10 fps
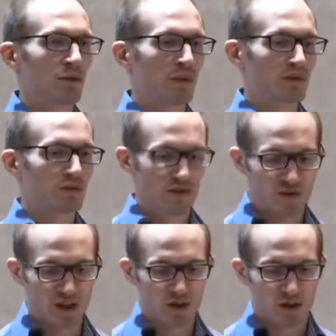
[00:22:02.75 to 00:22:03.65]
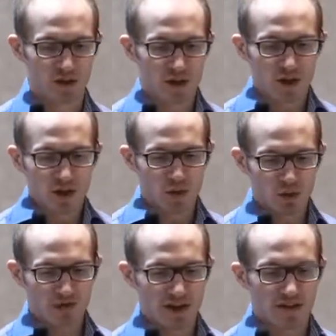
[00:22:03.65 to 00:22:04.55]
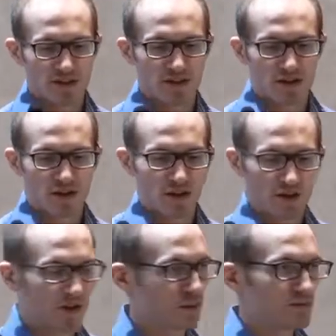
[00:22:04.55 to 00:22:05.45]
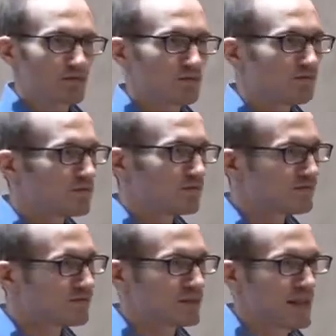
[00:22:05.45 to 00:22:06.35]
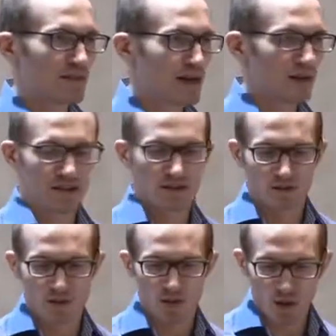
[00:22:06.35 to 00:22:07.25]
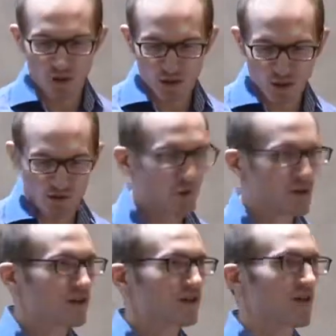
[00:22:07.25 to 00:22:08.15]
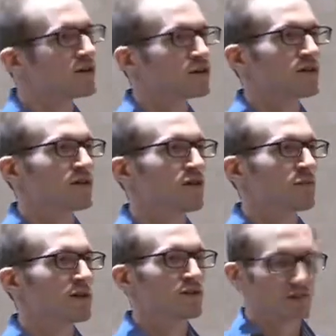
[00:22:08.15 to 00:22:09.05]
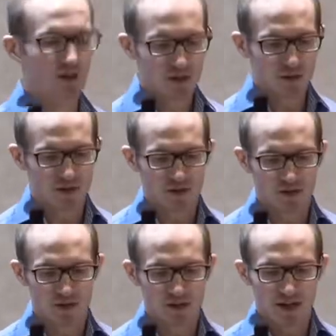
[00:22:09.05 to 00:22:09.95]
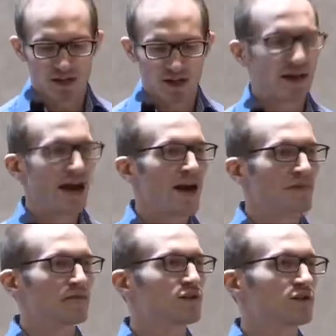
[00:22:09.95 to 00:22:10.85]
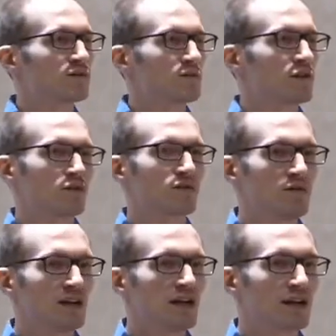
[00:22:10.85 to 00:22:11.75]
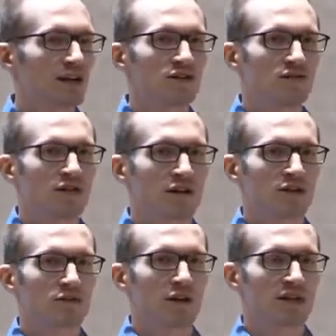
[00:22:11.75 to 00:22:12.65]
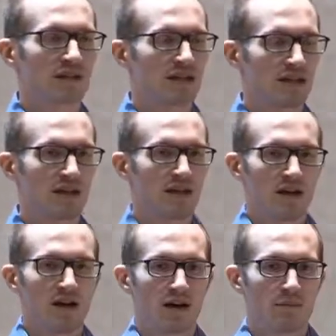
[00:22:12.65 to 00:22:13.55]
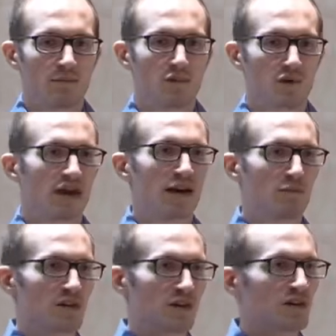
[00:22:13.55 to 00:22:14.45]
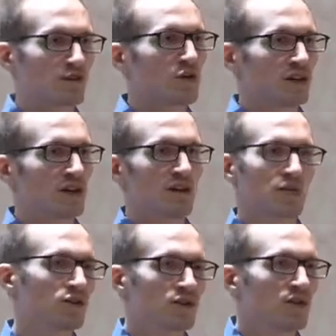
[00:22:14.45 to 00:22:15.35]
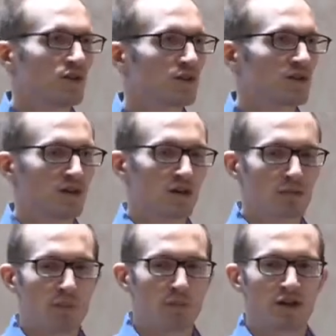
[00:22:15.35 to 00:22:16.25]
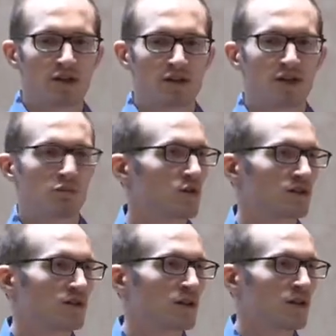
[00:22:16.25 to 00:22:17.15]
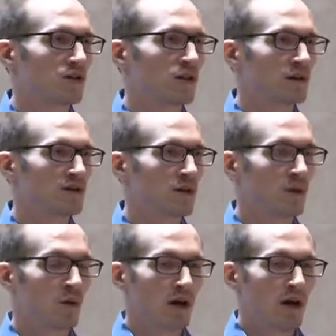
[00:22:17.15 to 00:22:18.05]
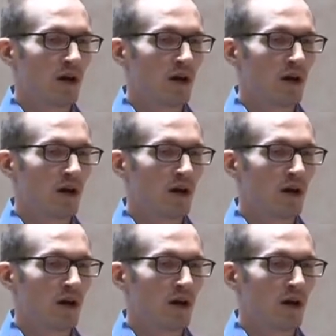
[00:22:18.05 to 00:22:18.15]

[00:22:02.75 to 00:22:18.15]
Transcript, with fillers: about Microsoft SQL, you will find that there are, you know, 10,000 to up to 40,000 of Microsoft SQL servers that have just, you know, CVE identifiers basically um, for that particular version, and they're just in use and they're on public internet ports, right? So